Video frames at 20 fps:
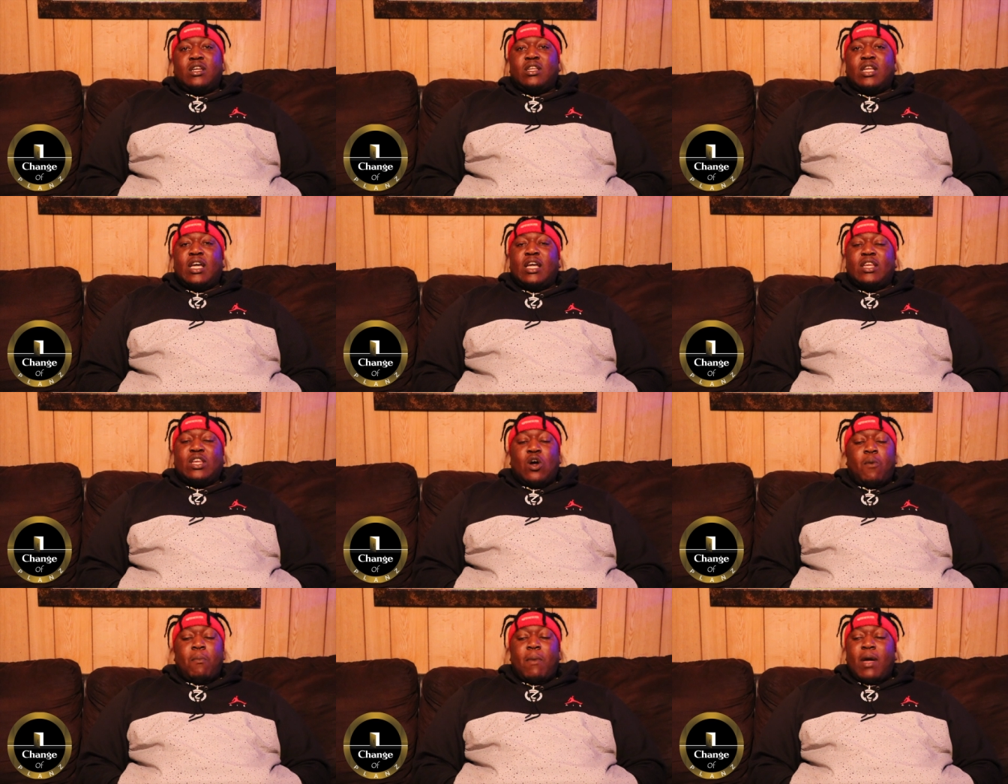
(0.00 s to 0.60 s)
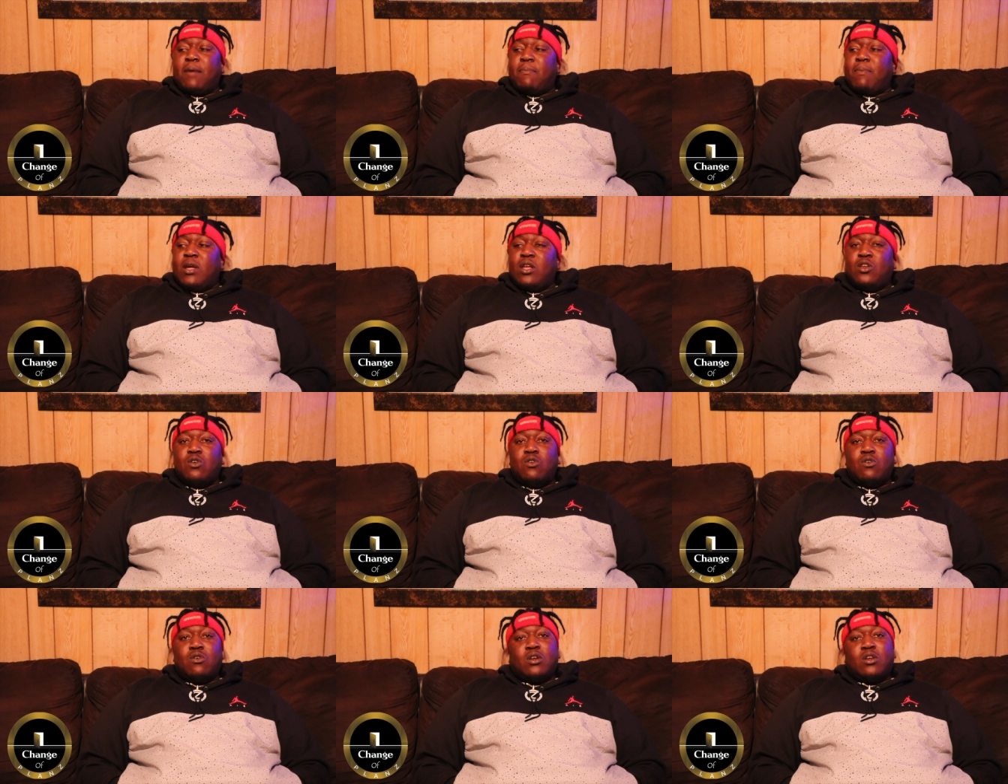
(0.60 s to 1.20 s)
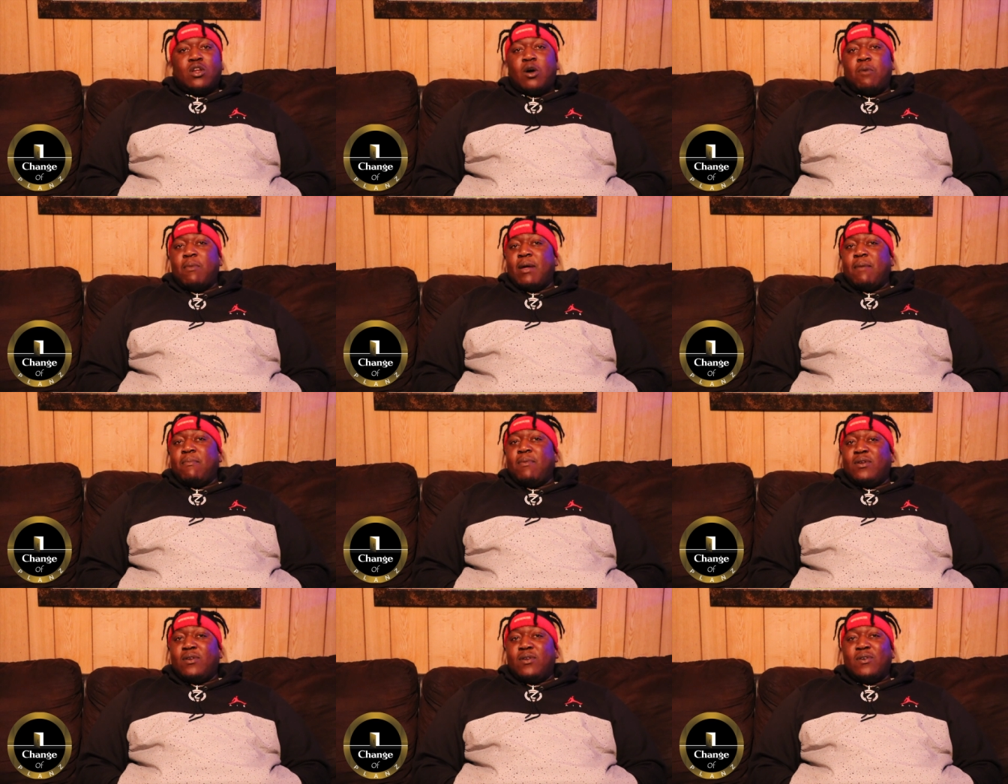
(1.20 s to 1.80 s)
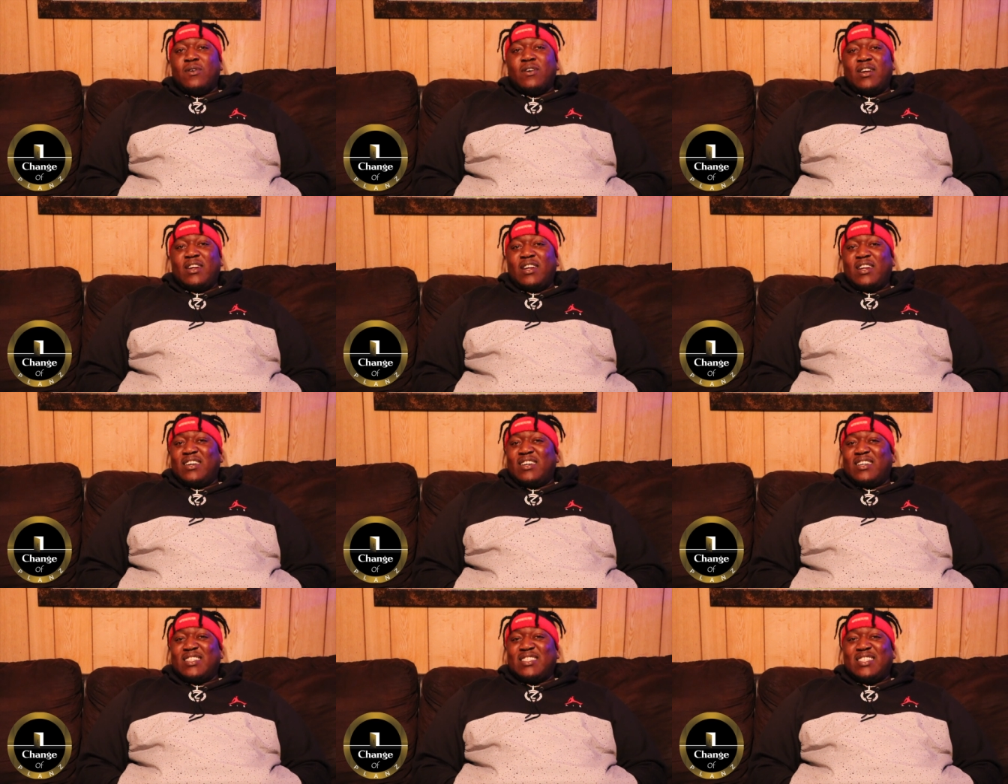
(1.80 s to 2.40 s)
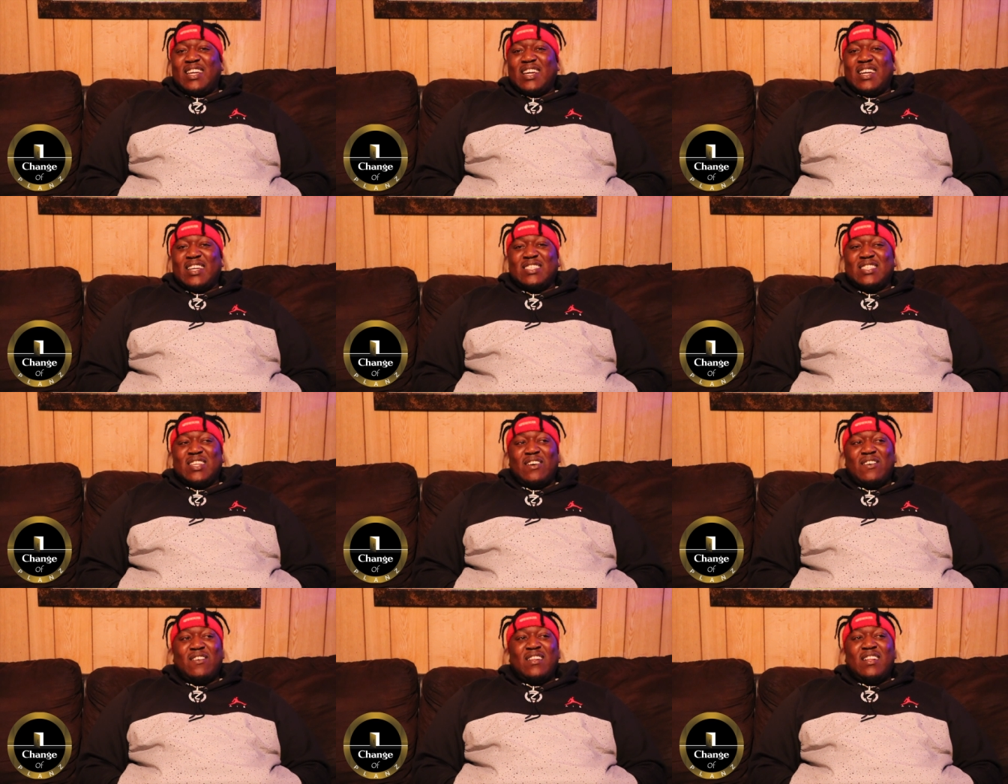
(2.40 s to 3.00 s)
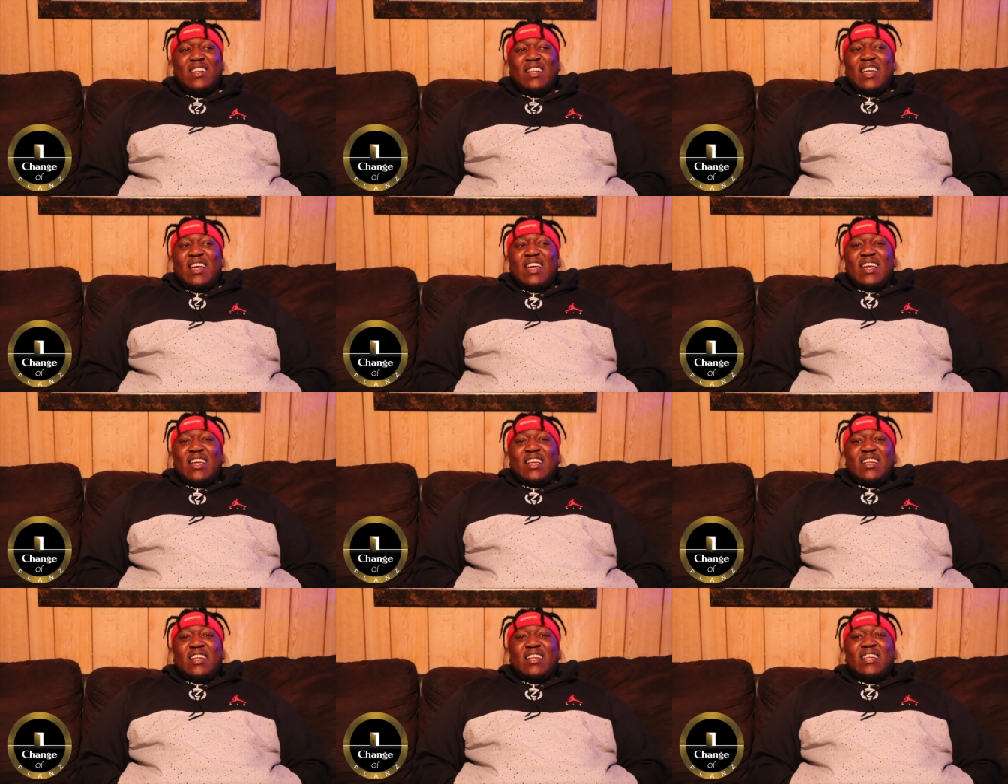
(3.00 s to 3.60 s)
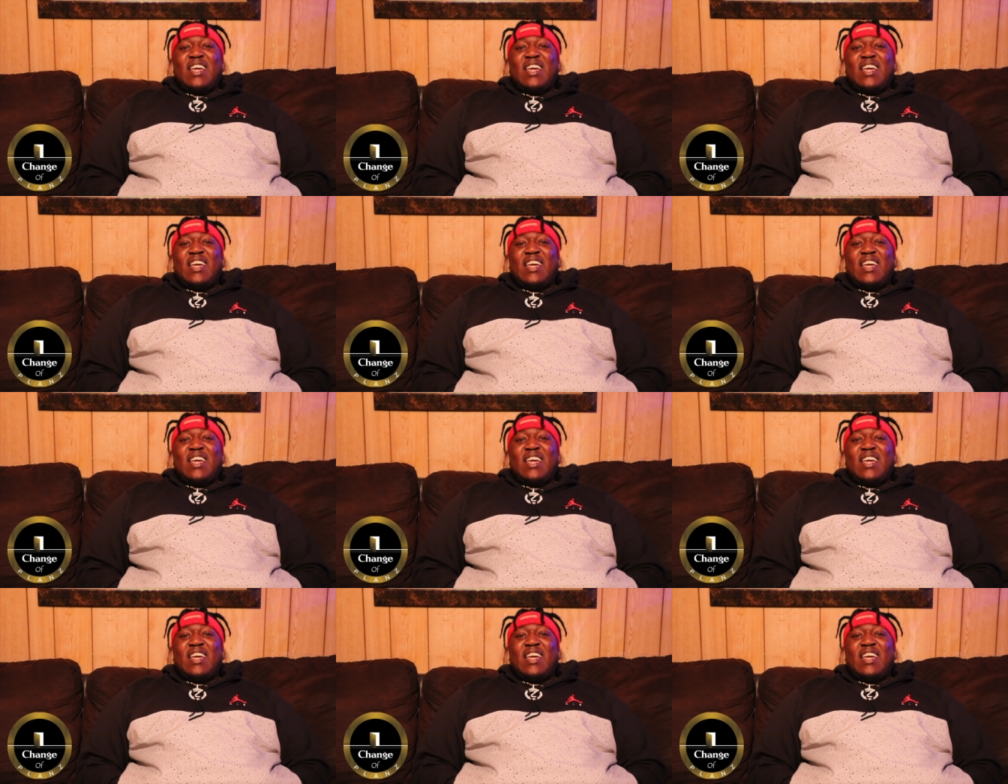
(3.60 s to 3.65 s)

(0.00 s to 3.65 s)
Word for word: That don't make me do it. Don't make me do it. Yeah. You know what I'm saying? So And Coco?